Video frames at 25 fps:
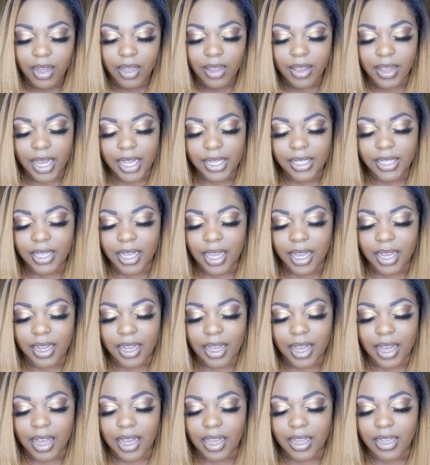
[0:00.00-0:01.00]
that's that,
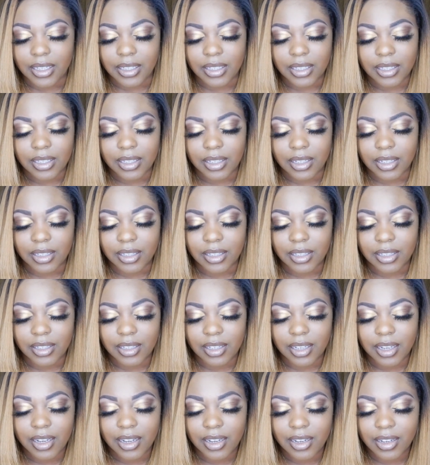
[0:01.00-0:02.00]
guys.
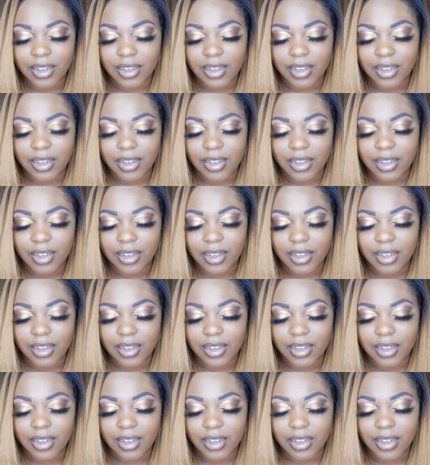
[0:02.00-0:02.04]
It's